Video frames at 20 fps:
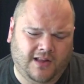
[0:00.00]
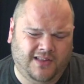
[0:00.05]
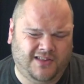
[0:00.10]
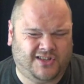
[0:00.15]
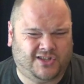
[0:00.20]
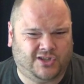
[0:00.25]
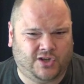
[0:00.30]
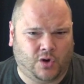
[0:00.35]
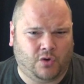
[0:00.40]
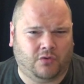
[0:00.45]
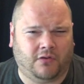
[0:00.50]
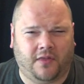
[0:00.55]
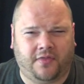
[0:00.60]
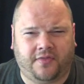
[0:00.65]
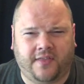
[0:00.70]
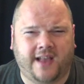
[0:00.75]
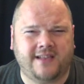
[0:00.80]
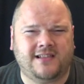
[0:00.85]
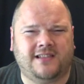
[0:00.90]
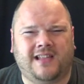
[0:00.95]
and Saw and
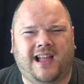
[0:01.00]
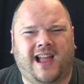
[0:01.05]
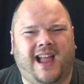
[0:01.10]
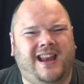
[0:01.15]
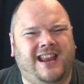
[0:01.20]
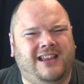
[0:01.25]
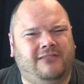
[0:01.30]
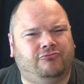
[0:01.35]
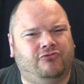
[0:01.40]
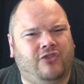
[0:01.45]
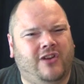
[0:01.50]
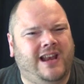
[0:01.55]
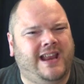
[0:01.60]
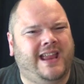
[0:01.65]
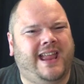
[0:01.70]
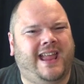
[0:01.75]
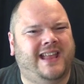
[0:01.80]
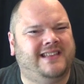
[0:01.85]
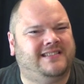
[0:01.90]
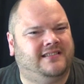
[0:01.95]
things like that. And it
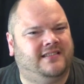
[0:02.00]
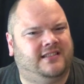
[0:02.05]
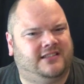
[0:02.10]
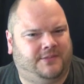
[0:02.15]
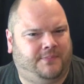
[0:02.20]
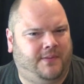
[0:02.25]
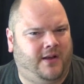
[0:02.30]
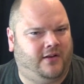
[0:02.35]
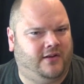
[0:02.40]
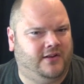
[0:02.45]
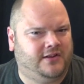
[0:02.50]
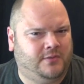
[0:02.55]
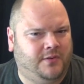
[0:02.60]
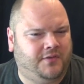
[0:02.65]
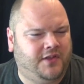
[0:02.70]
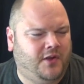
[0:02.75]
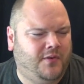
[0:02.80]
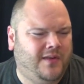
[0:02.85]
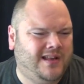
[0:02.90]
really isn't, to be honest with